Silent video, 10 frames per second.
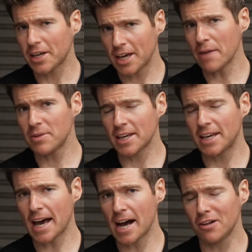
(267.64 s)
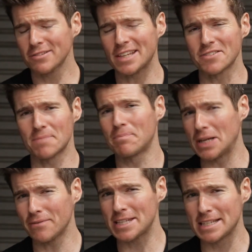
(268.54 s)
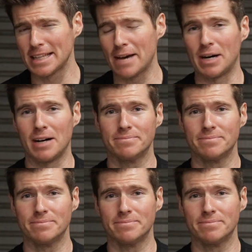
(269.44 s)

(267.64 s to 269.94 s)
came to the cowl, there was a bit of a dilemma.